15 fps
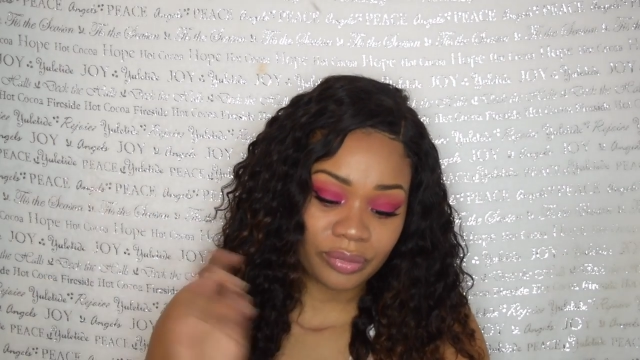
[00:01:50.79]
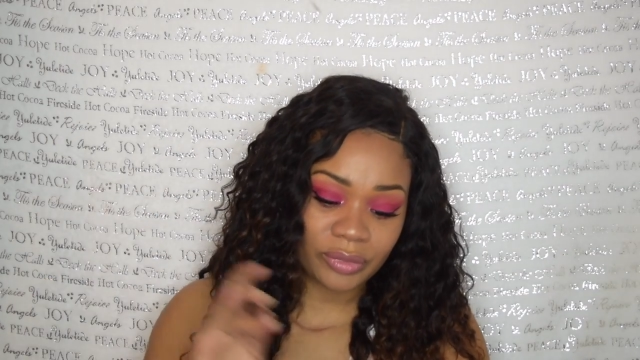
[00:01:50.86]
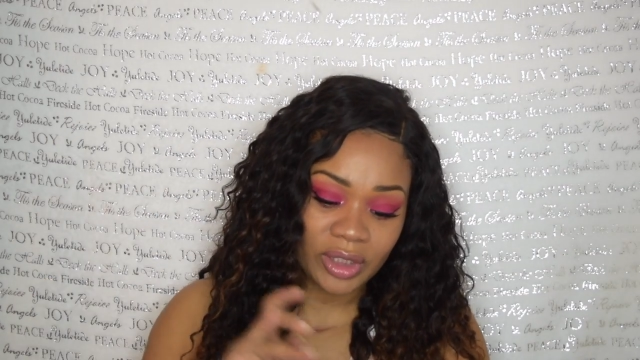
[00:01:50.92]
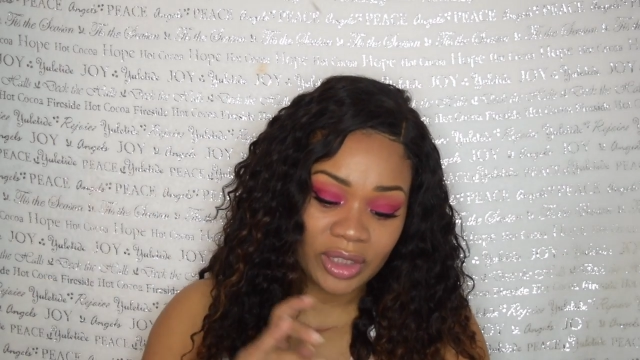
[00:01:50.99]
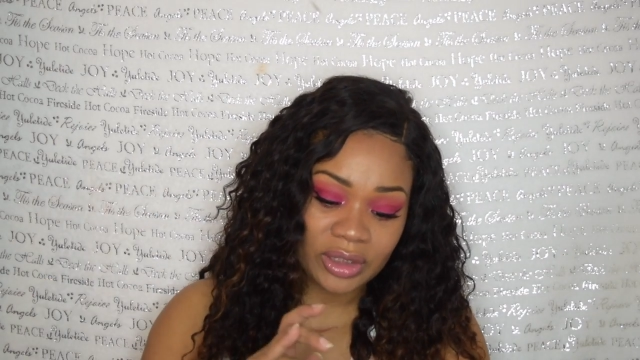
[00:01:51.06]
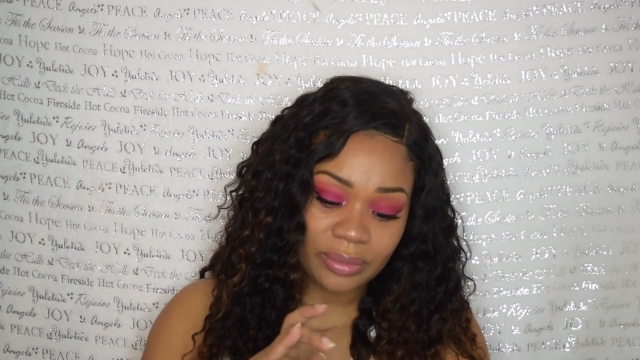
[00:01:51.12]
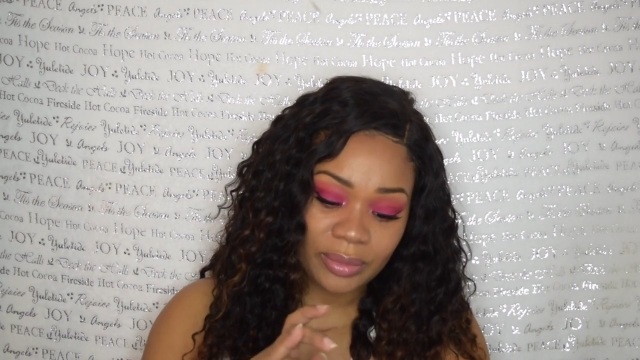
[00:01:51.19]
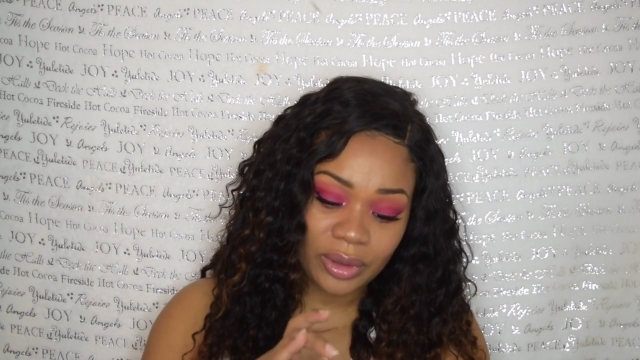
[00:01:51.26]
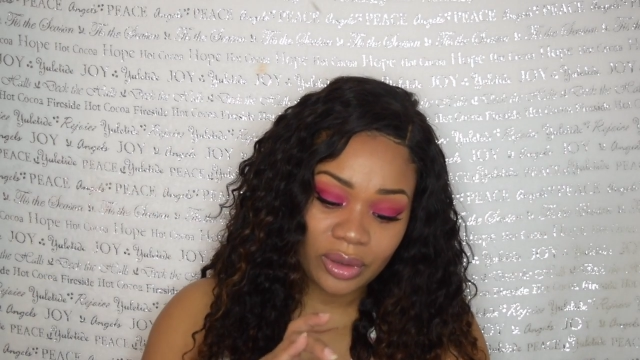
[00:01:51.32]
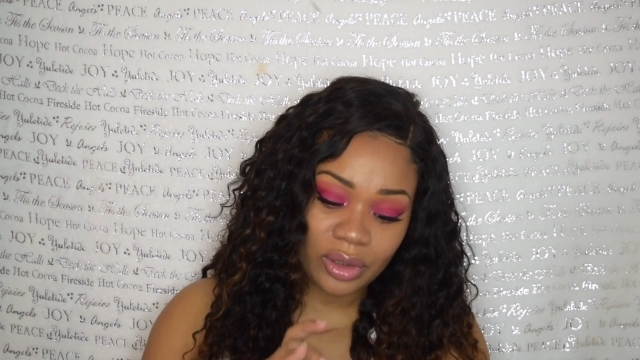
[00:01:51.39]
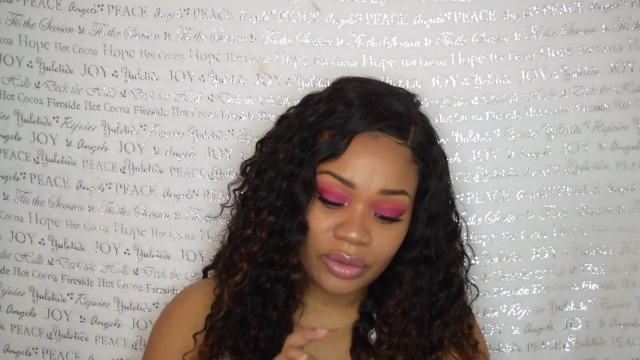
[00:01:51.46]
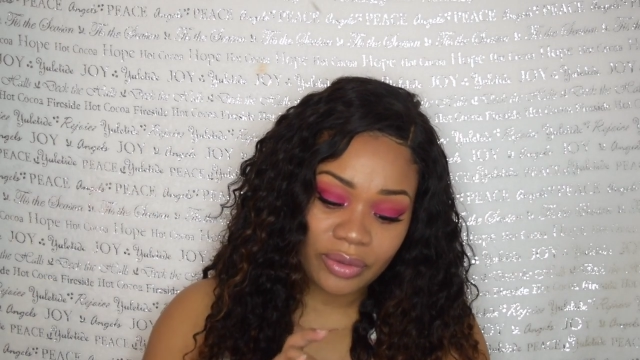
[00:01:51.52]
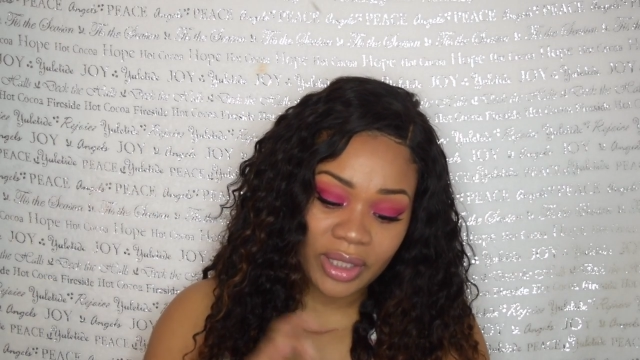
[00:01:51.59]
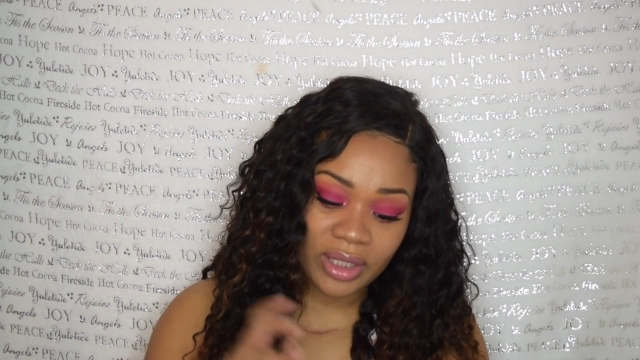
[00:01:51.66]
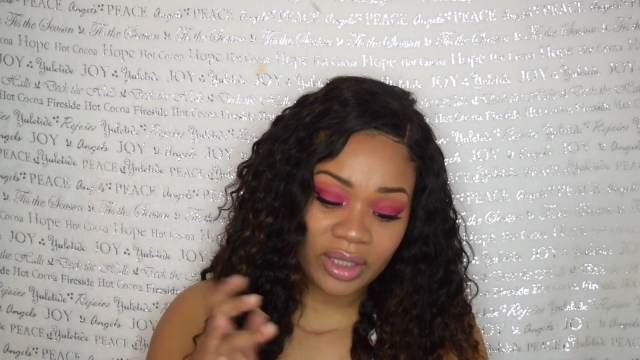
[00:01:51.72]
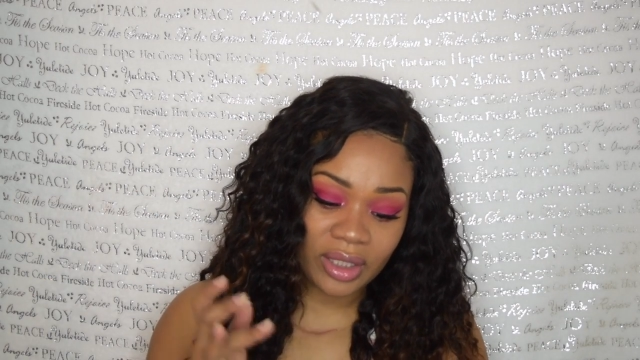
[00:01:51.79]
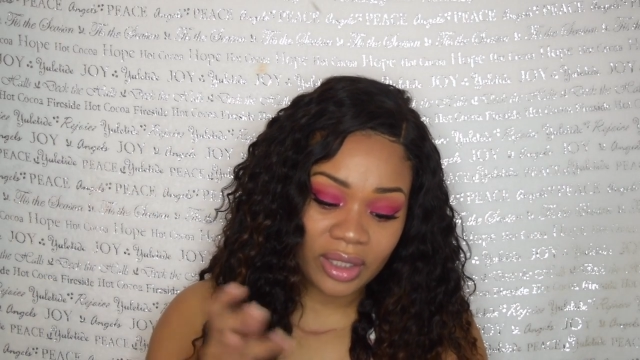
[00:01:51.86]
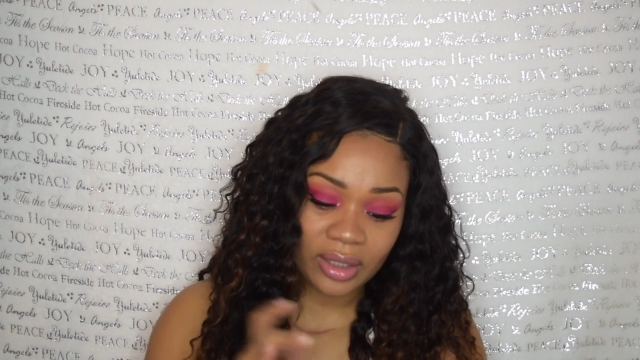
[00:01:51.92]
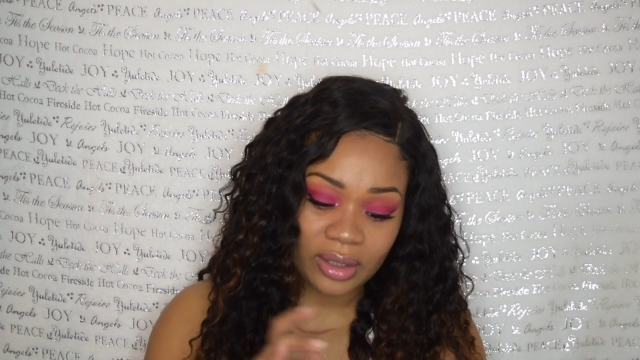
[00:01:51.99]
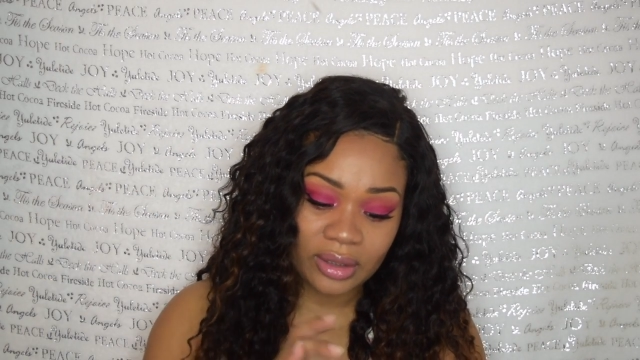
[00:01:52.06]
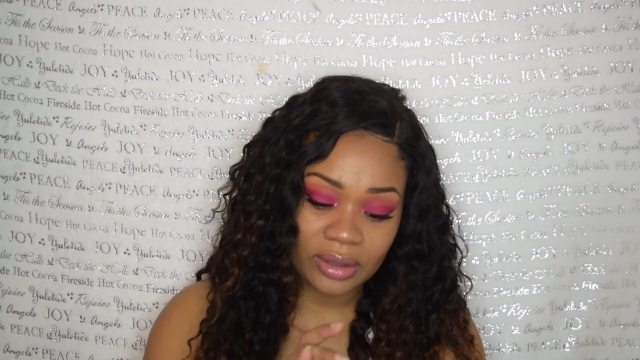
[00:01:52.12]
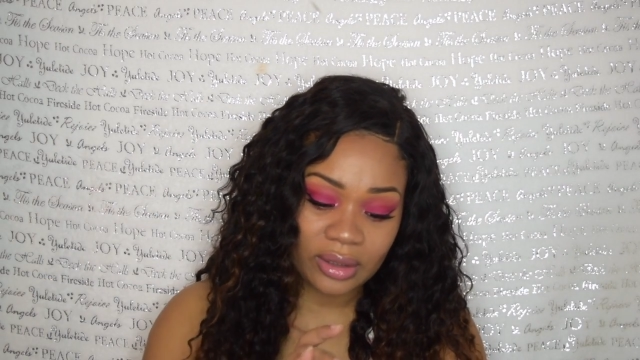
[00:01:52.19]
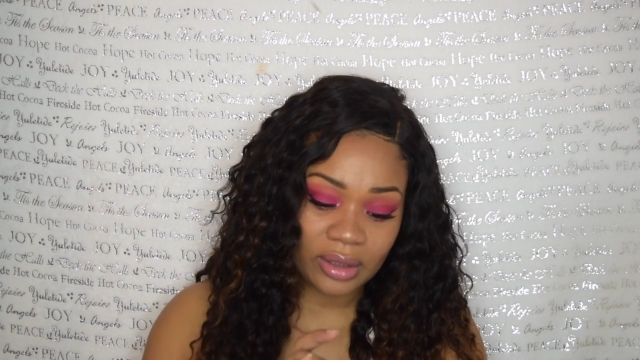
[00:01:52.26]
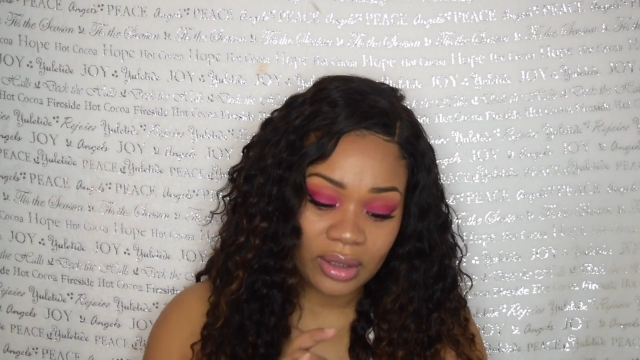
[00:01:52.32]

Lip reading: That's Merlot right there.